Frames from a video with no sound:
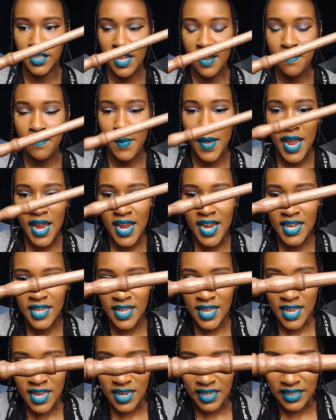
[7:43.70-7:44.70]
They
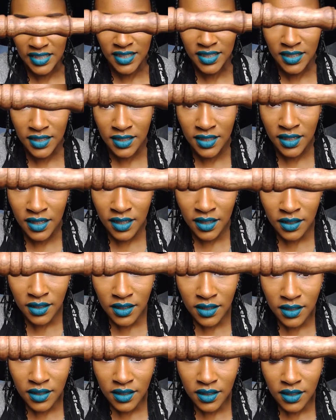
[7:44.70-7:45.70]
made this.
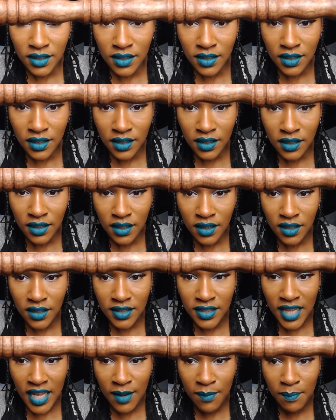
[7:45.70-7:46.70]

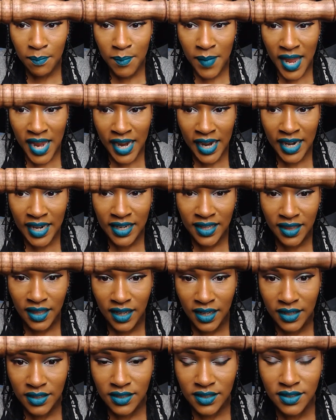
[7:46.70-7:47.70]
They made
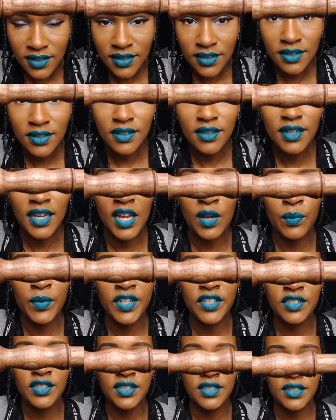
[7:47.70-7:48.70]
this. Can
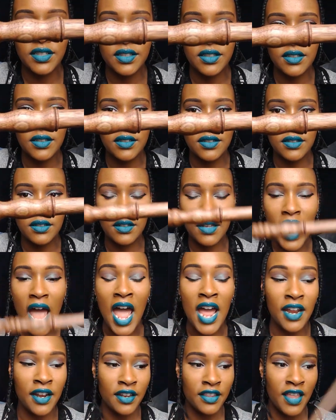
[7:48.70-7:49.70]
we just...
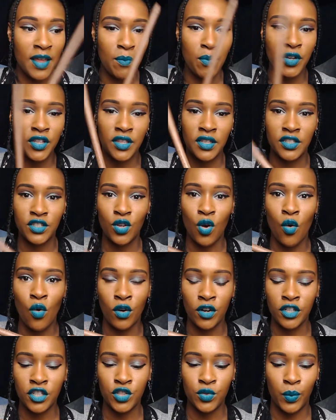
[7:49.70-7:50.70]
And they put this
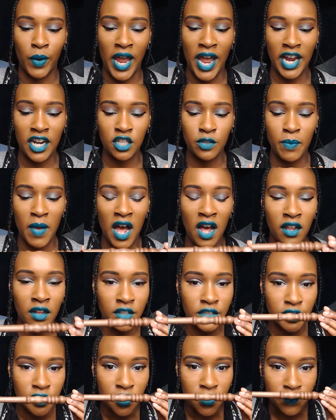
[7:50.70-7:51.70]
orange wax
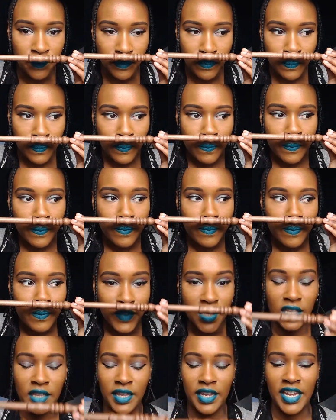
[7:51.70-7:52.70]
polish.
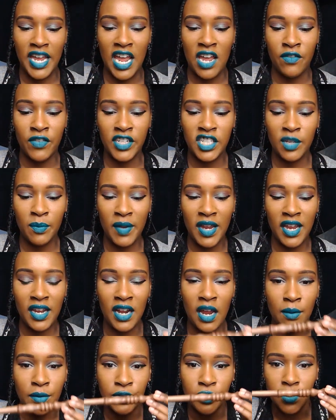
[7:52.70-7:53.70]
They gave it to me,
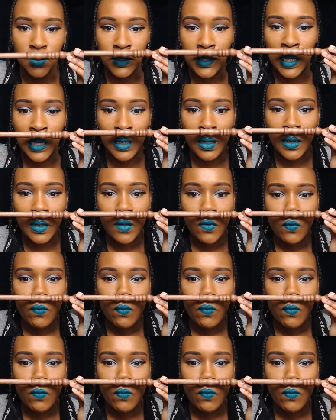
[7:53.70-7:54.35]
and I was just like,